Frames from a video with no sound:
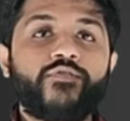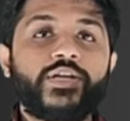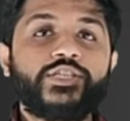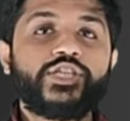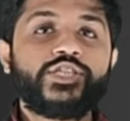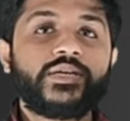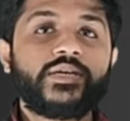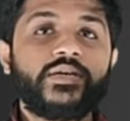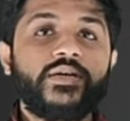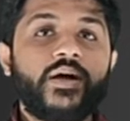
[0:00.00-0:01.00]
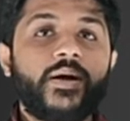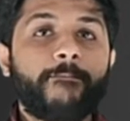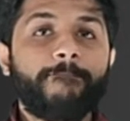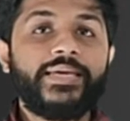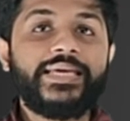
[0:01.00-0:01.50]
register
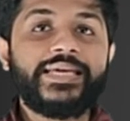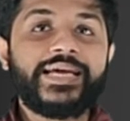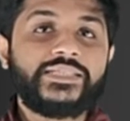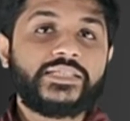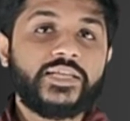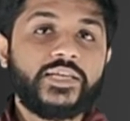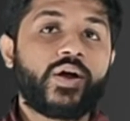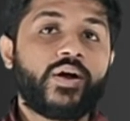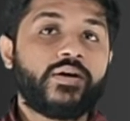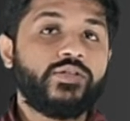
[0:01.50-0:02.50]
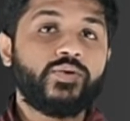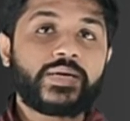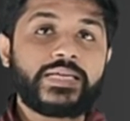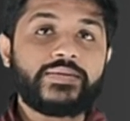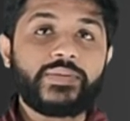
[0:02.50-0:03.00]
B and C. You
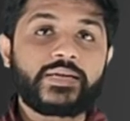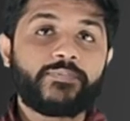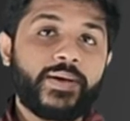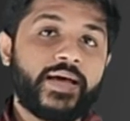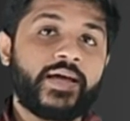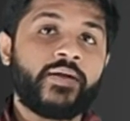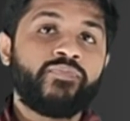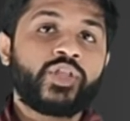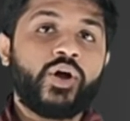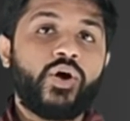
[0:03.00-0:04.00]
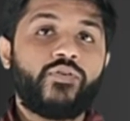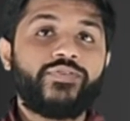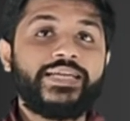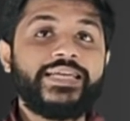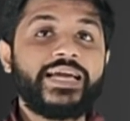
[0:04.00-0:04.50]
can make pair
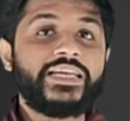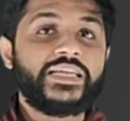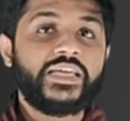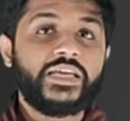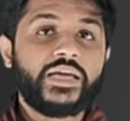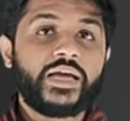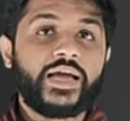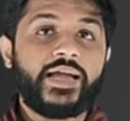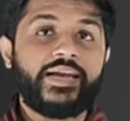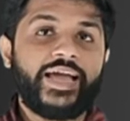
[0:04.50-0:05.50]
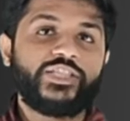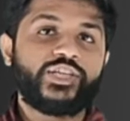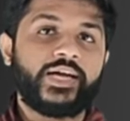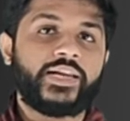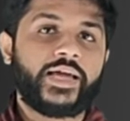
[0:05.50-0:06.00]
of D and E and
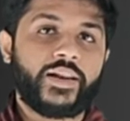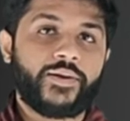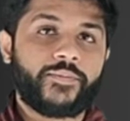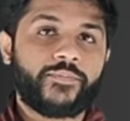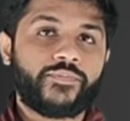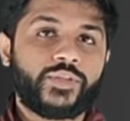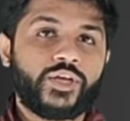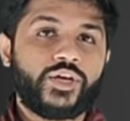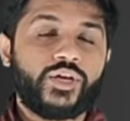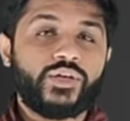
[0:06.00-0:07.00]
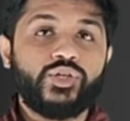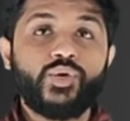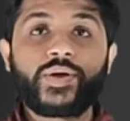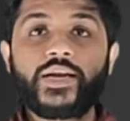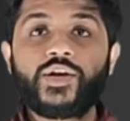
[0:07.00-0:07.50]
H and L.
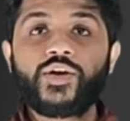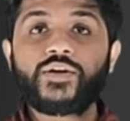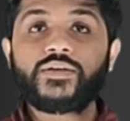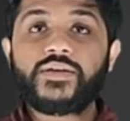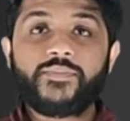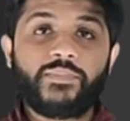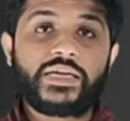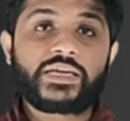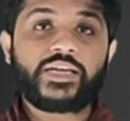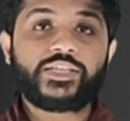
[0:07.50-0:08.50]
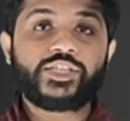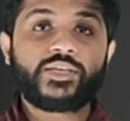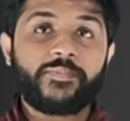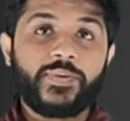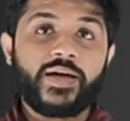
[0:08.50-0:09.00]
You cannot make
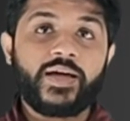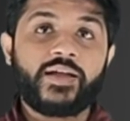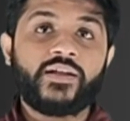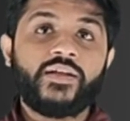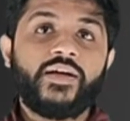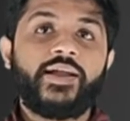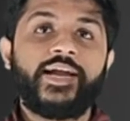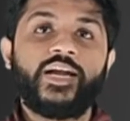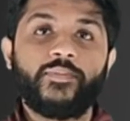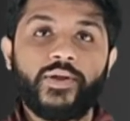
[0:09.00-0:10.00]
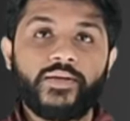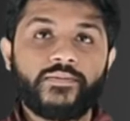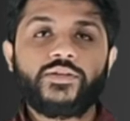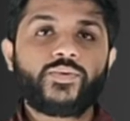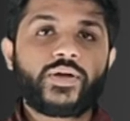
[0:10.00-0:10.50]
register pair randomly.
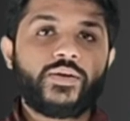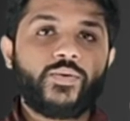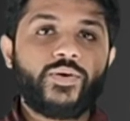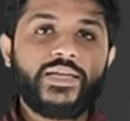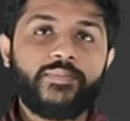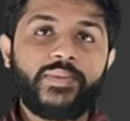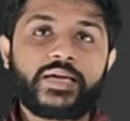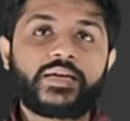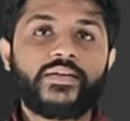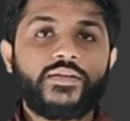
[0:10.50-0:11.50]
You can only make